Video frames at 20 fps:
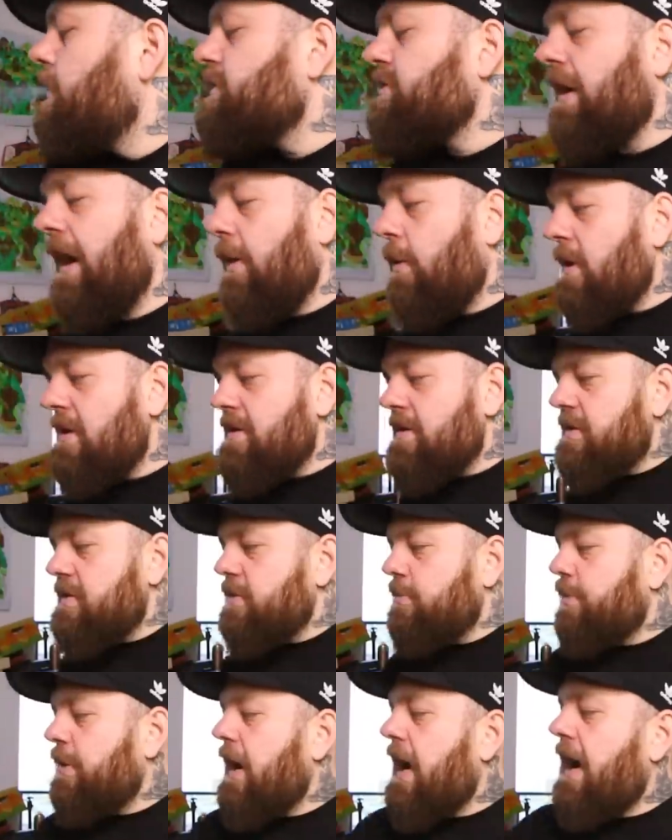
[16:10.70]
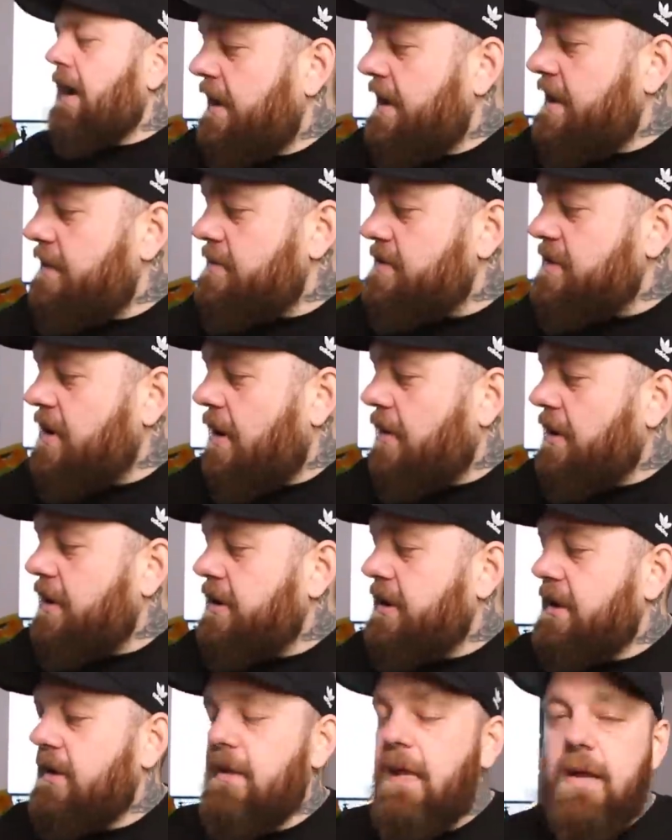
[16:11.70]
So I wasn't surprised, and it was all
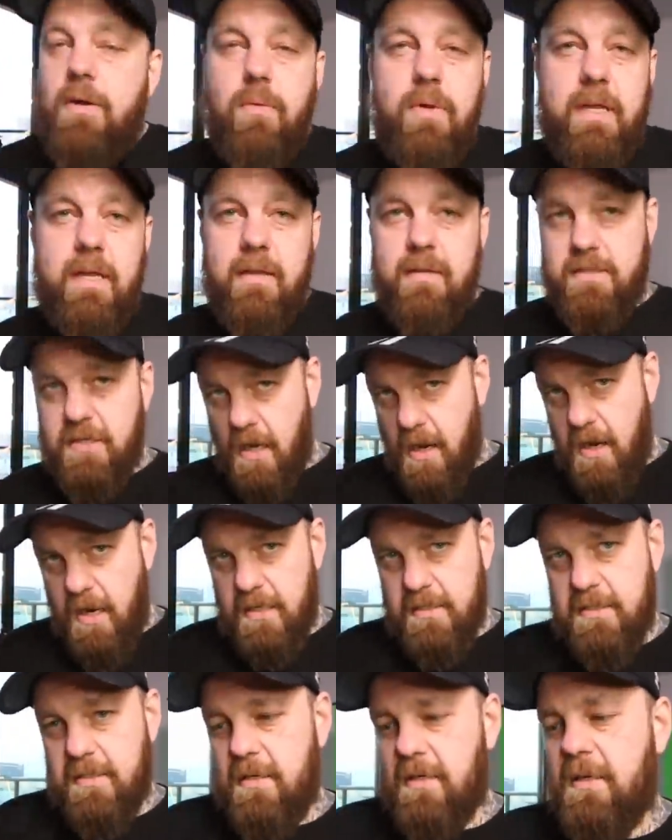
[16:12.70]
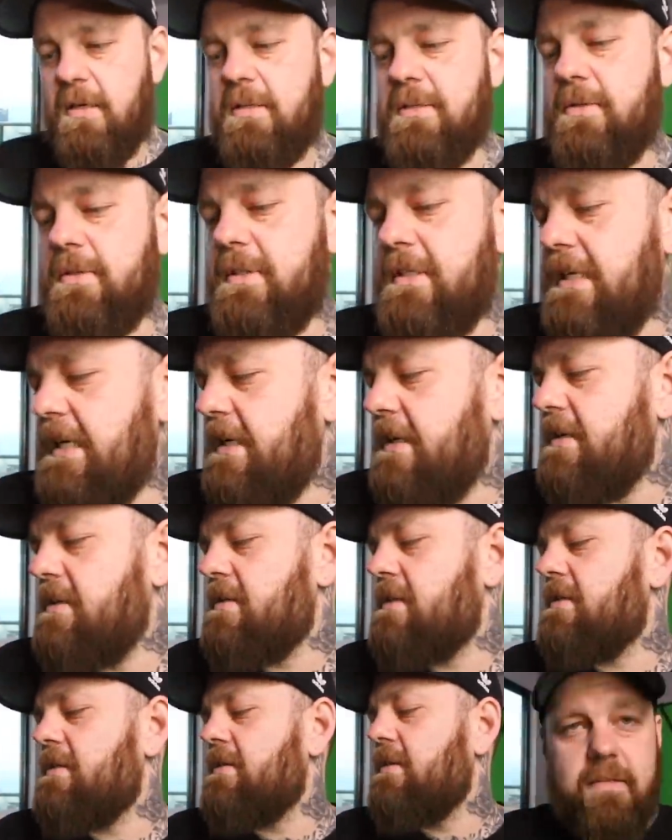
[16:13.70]
good. Like, we talked to
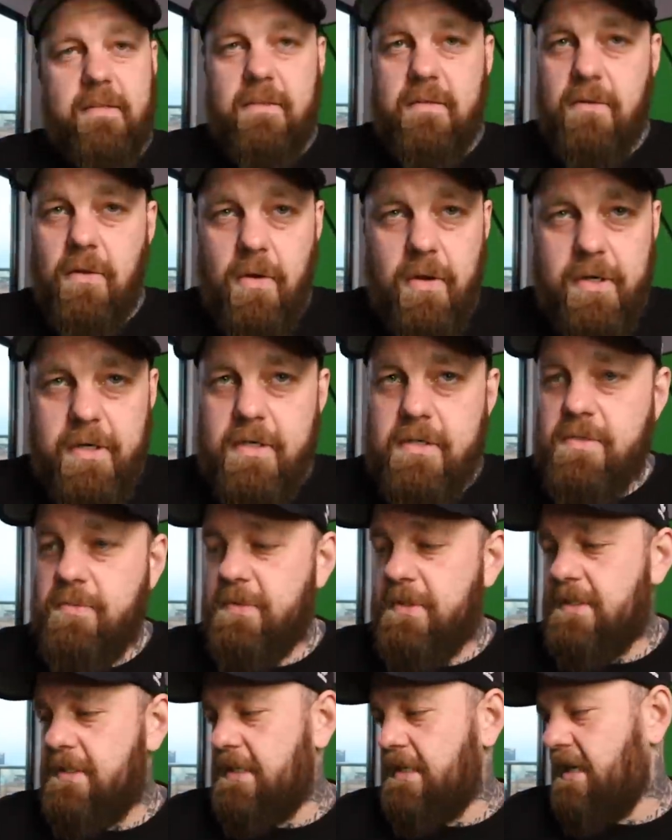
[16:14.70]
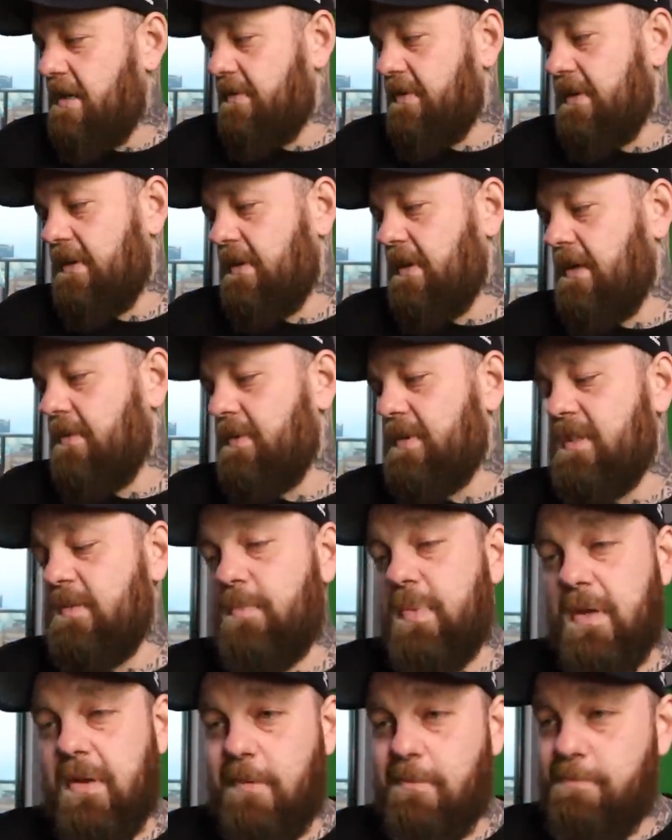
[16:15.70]
Adidas, to the lawyers, we did everything, we
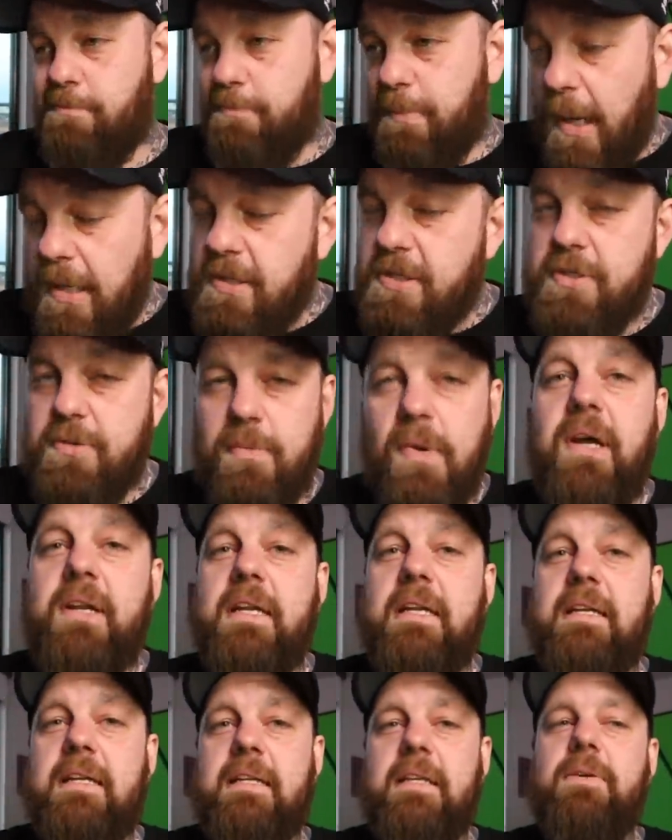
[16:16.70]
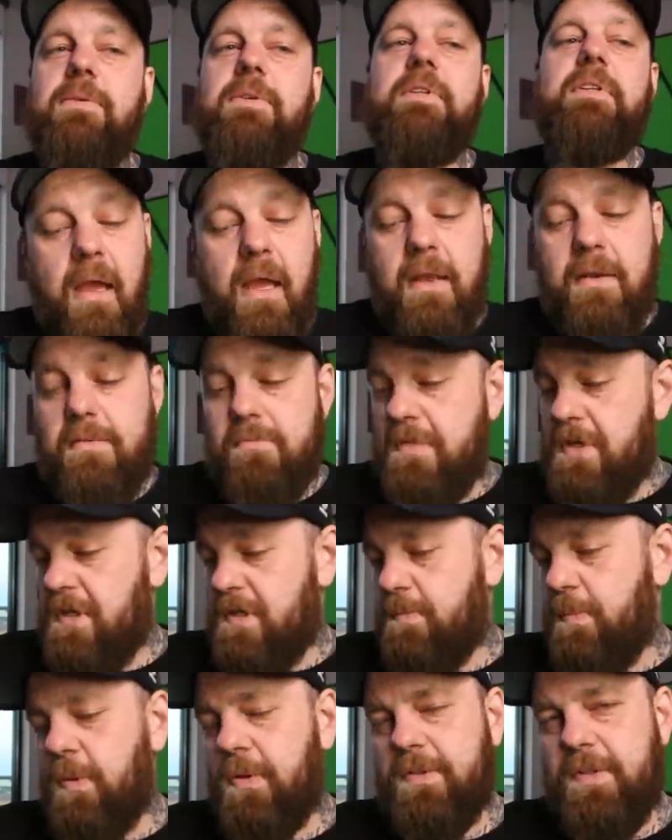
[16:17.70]
spent a bunch of money dealing with them, and we
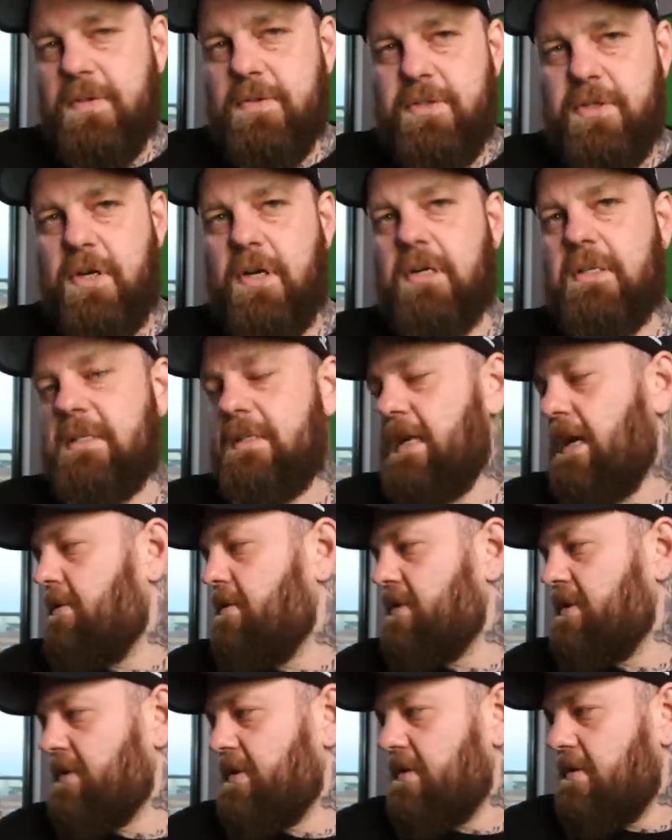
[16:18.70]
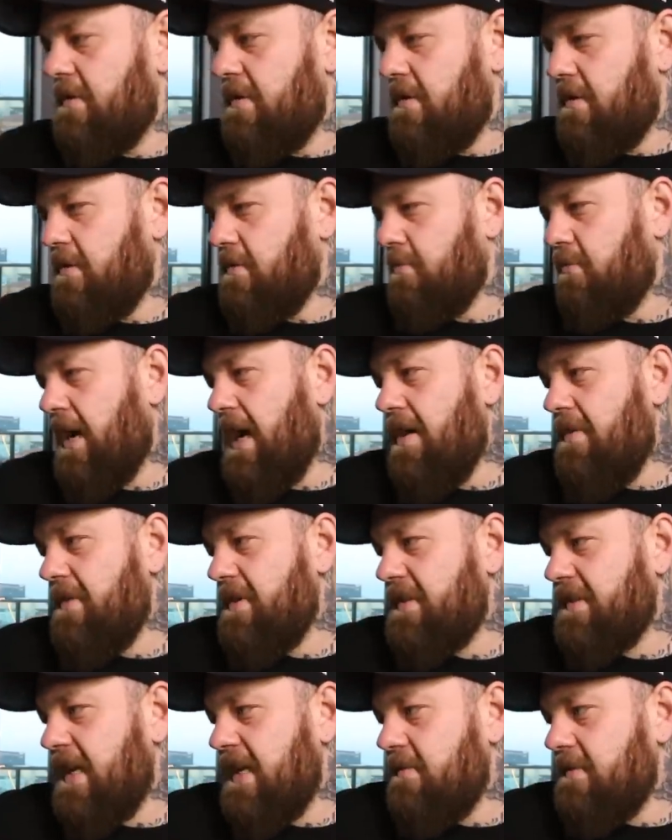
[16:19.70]
just pulled those shirts. And that was around
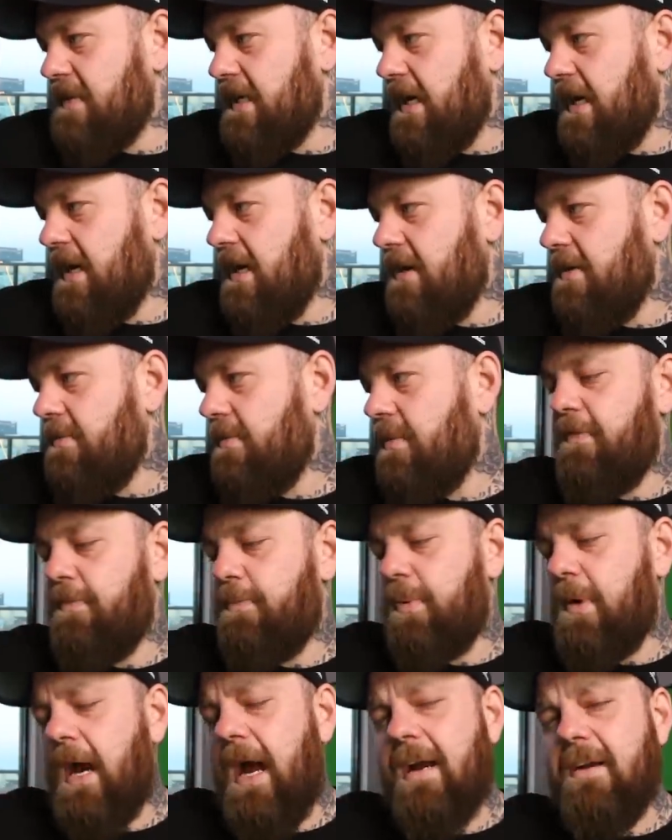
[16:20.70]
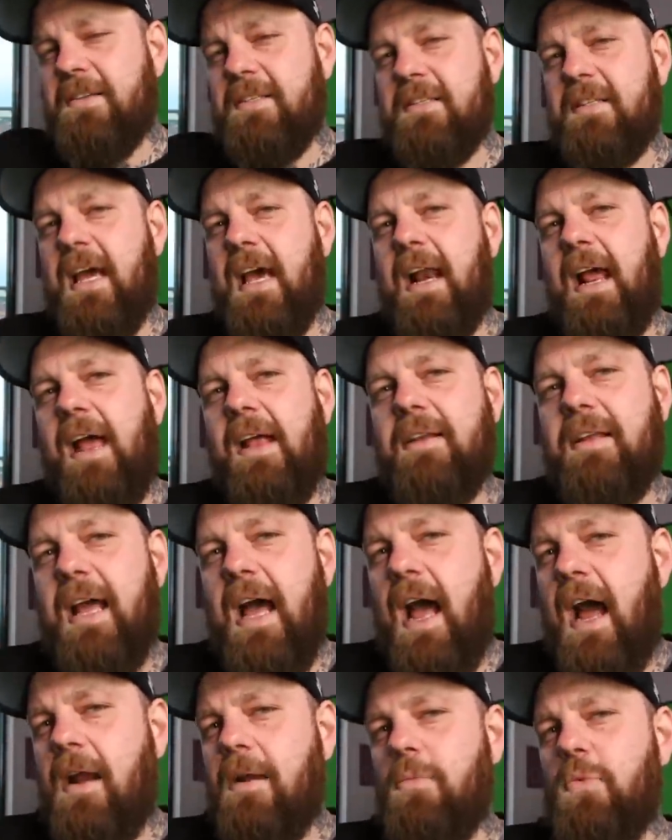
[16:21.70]
the same time. Prior to that, I had
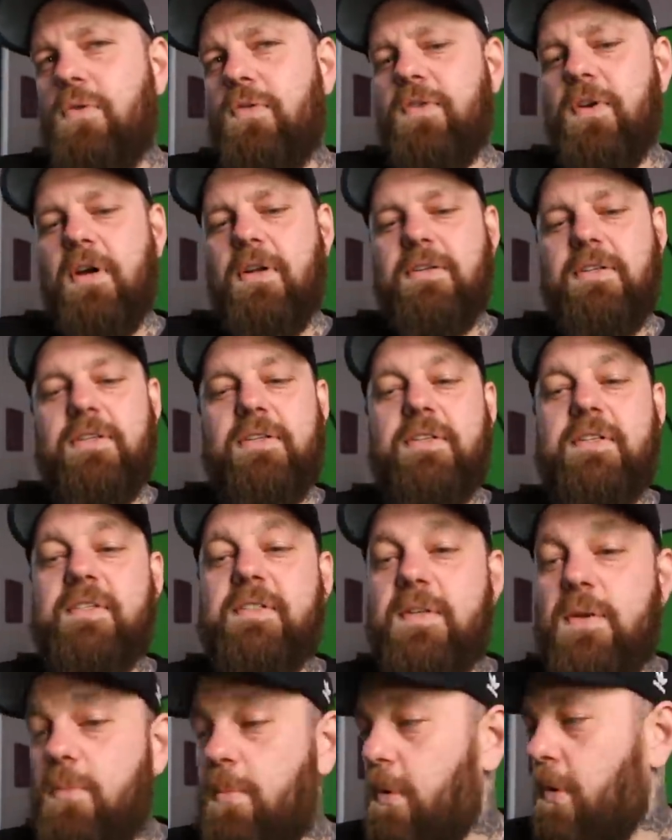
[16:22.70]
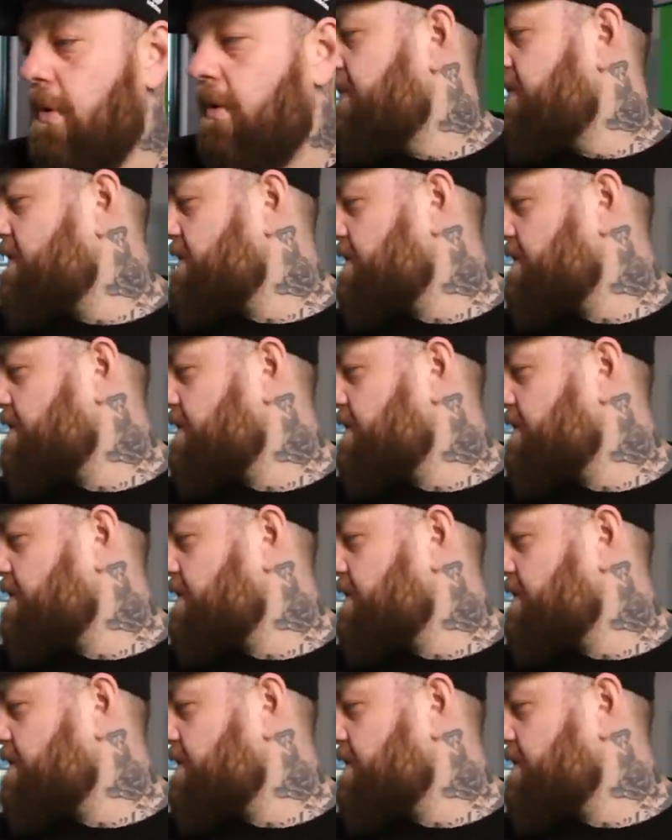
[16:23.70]
kind of moved on to the symbol. And the